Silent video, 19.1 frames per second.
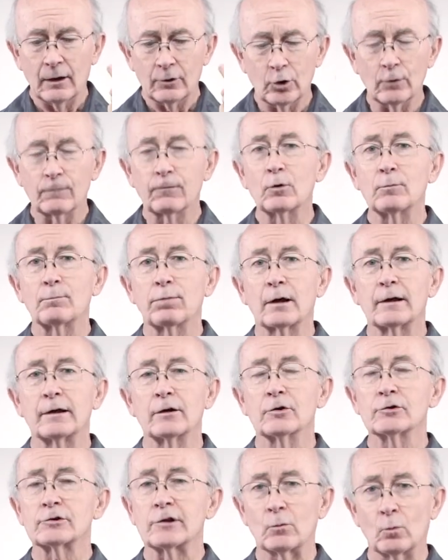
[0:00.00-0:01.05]
Two flute
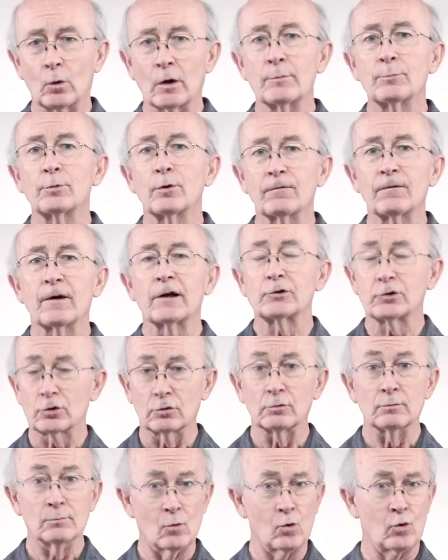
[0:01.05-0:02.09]
players and one
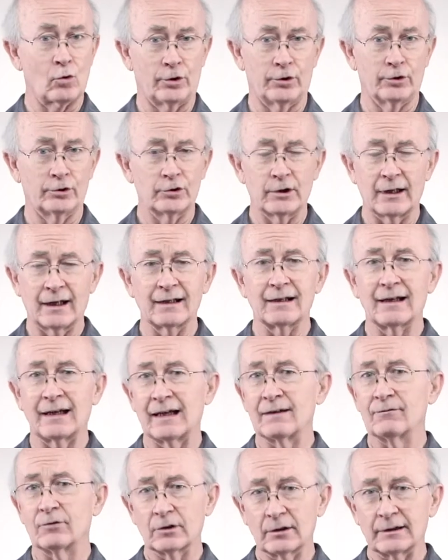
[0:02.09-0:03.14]
professional mourner. You had to
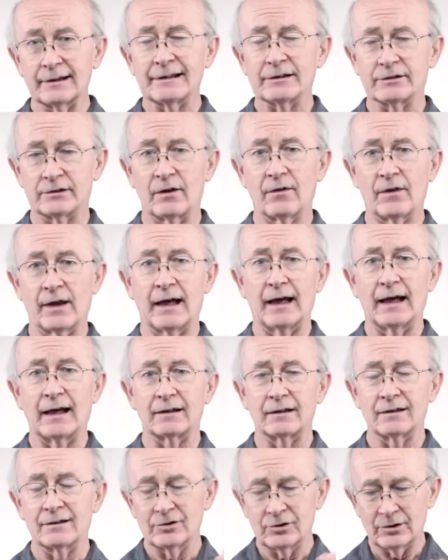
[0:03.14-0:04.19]
have at least
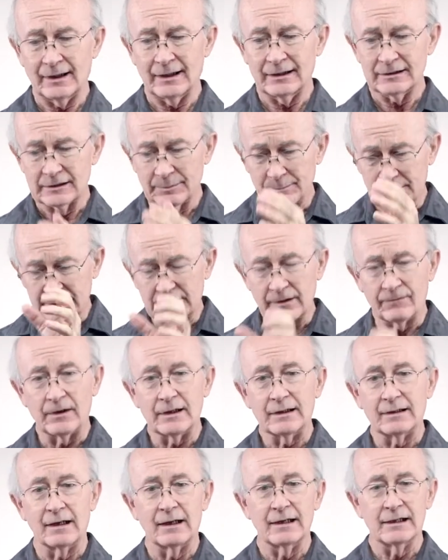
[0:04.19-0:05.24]
that. And then you had
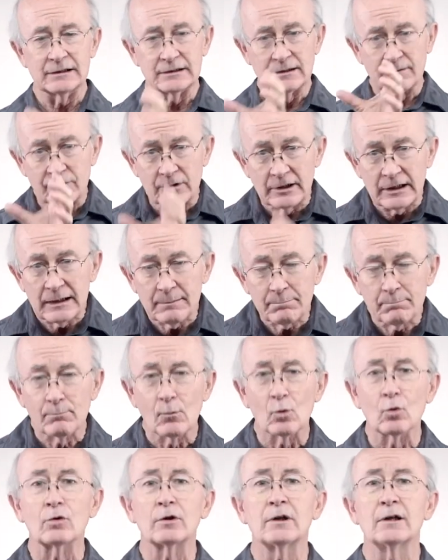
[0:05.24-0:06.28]
specific days of deep
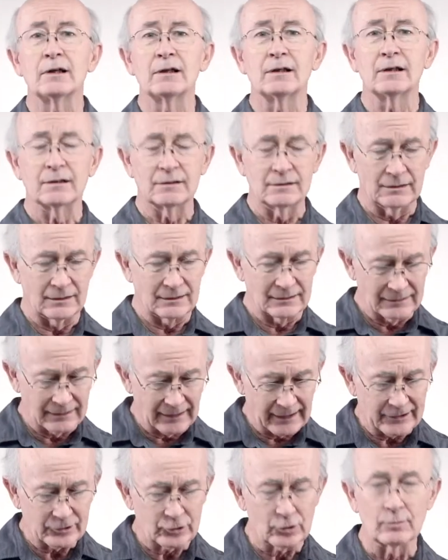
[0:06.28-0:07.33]
mourning and
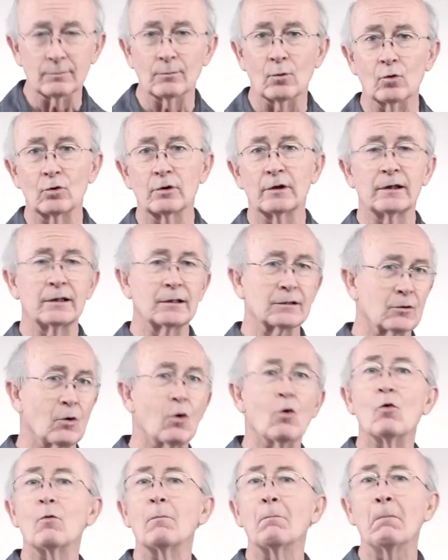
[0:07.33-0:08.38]
lesser mourning and a
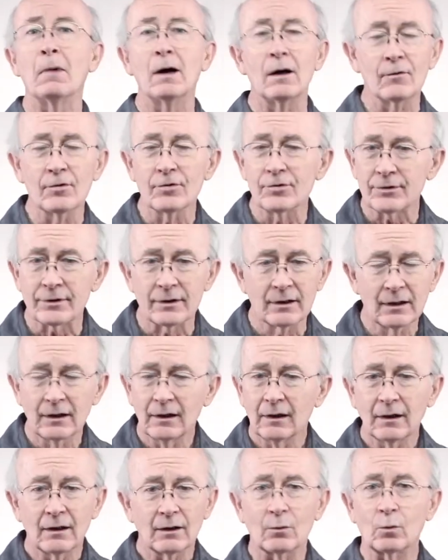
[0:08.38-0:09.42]
whole month
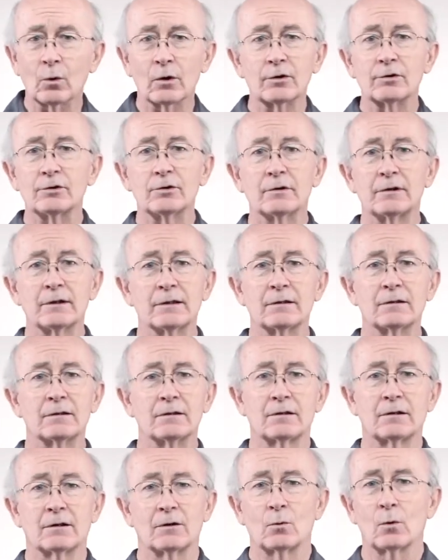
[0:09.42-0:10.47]
where you
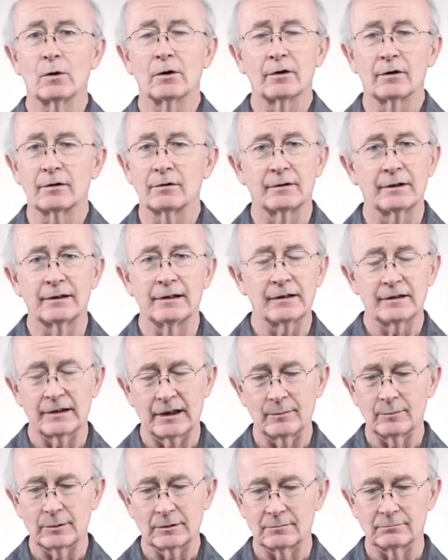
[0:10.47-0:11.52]
didn't uh, wear
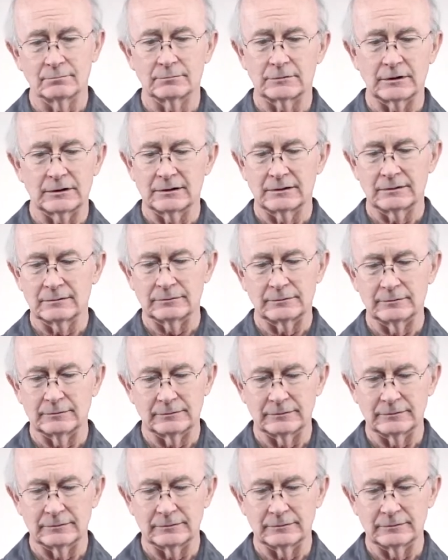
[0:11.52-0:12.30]
anything but uh,